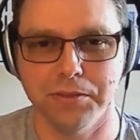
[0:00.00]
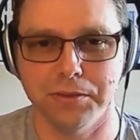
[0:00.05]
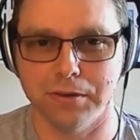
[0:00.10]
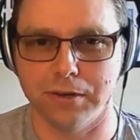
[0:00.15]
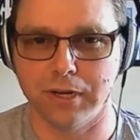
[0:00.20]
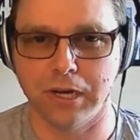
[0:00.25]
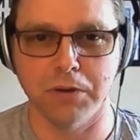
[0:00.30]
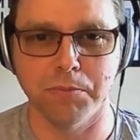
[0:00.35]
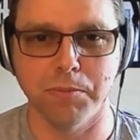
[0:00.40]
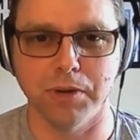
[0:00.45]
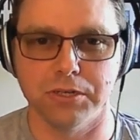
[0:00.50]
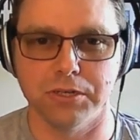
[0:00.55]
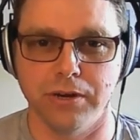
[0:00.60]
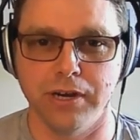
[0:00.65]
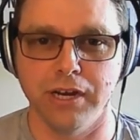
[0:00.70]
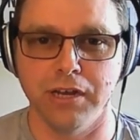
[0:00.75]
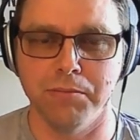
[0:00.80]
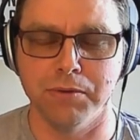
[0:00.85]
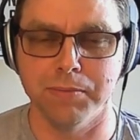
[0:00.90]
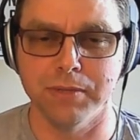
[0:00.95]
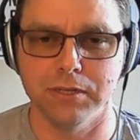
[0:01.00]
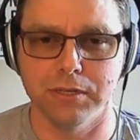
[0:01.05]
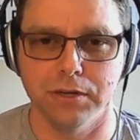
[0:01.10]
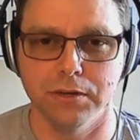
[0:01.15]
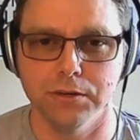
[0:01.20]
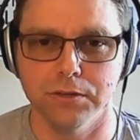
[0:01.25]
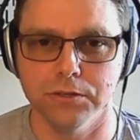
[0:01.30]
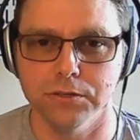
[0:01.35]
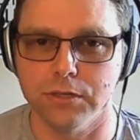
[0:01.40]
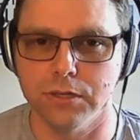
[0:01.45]
They're COBOL training
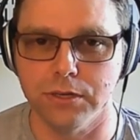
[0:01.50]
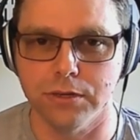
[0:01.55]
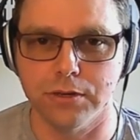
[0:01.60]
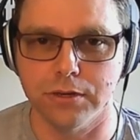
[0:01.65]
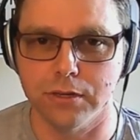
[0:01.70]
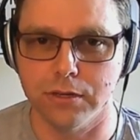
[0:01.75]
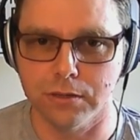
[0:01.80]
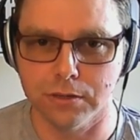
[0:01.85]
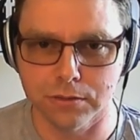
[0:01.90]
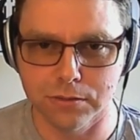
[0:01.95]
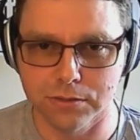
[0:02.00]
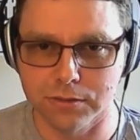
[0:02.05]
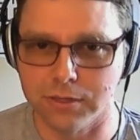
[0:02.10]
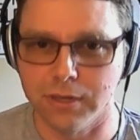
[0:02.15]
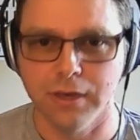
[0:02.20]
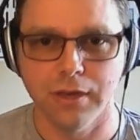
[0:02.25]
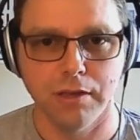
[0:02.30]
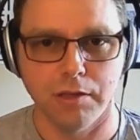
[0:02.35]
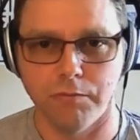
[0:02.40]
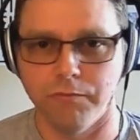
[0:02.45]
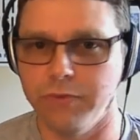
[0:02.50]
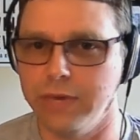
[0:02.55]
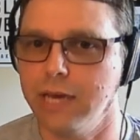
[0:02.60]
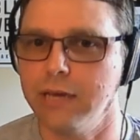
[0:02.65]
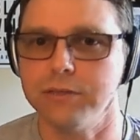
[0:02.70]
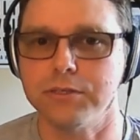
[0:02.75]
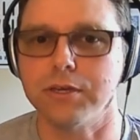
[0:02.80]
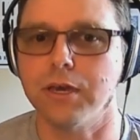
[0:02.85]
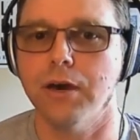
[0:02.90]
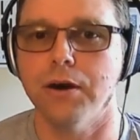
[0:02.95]
materials that you can use
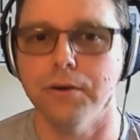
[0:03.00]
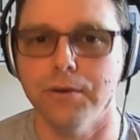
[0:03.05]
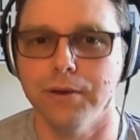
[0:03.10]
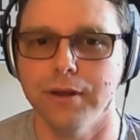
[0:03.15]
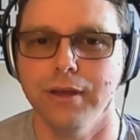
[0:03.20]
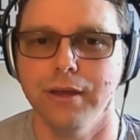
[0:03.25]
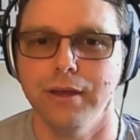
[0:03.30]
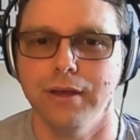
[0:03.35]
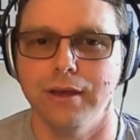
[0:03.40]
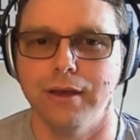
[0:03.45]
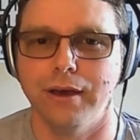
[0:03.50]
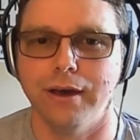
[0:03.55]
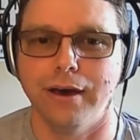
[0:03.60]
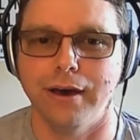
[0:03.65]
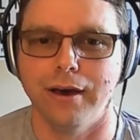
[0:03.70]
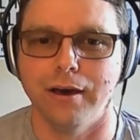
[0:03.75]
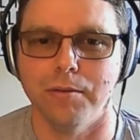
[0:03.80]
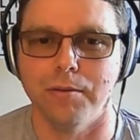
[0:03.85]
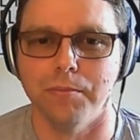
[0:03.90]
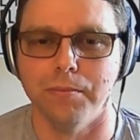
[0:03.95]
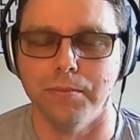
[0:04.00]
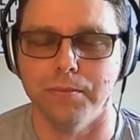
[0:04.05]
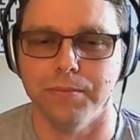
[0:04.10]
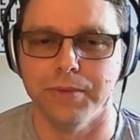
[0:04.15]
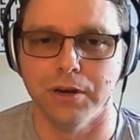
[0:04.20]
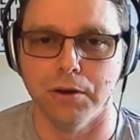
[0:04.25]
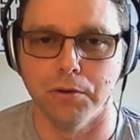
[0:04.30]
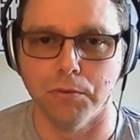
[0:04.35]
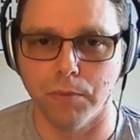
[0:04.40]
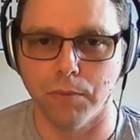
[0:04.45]
VS Code, um,
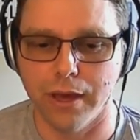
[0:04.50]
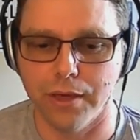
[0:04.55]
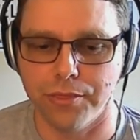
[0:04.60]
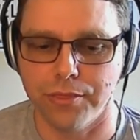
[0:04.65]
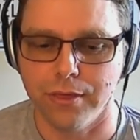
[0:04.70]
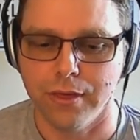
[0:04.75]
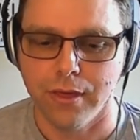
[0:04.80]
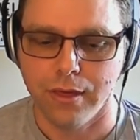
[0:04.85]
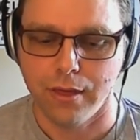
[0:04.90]
you know, with.